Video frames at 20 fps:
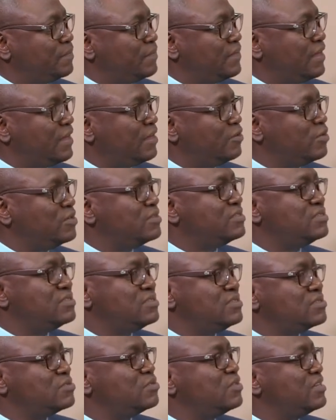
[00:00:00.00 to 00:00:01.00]
they are not
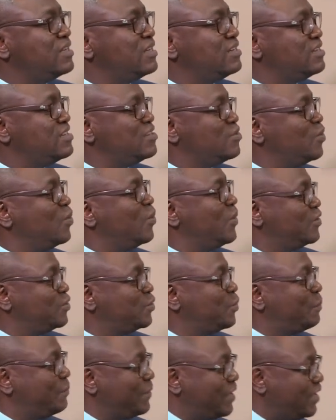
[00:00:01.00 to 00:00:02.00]
it's not that they don't want
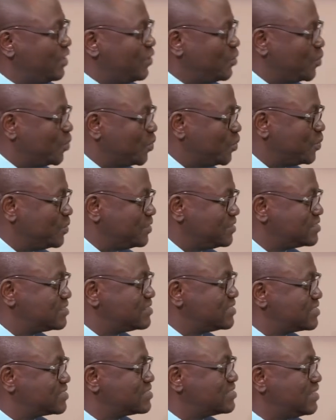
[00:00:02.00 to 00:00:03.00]
to pay you it's
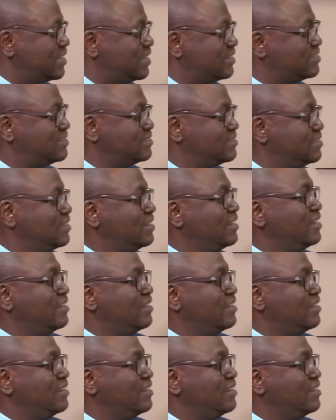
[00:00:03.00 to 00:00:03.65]
just that